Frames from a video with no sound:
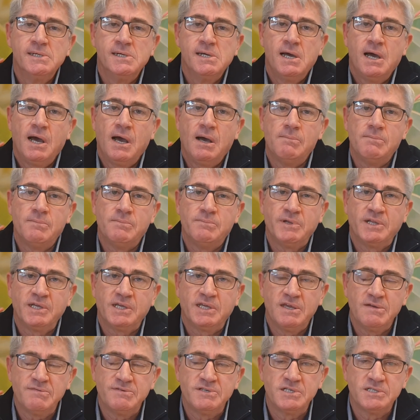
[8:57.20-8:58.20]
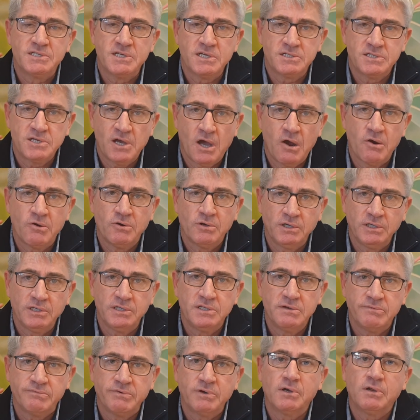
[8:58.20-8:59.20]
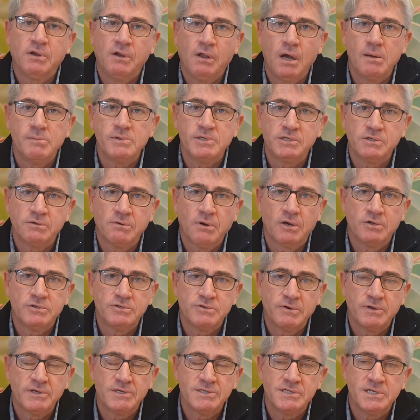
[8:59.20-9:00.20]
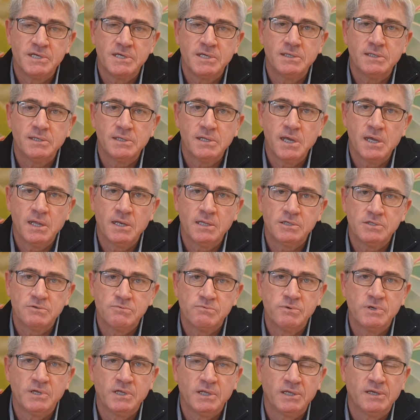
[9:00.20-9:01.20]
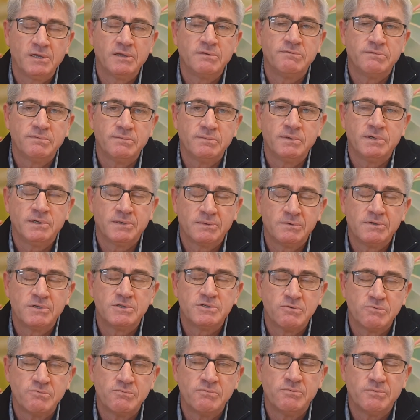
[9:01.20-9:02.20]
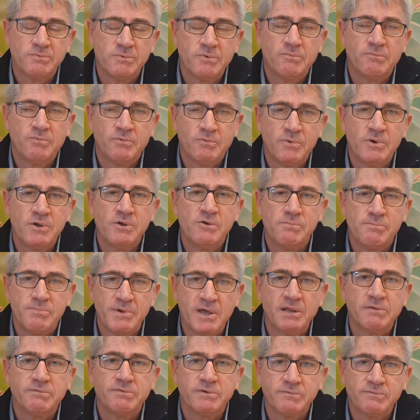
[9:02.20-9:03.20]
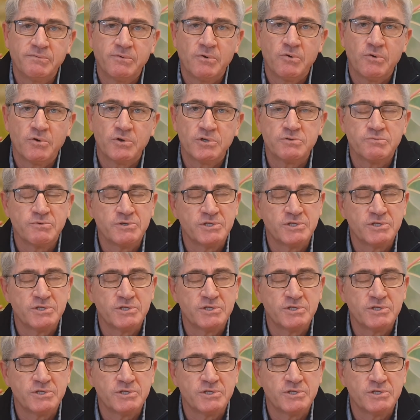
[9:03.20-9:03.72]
But it gives us a totally different climate to grow trees in, and it's a real benefit for us.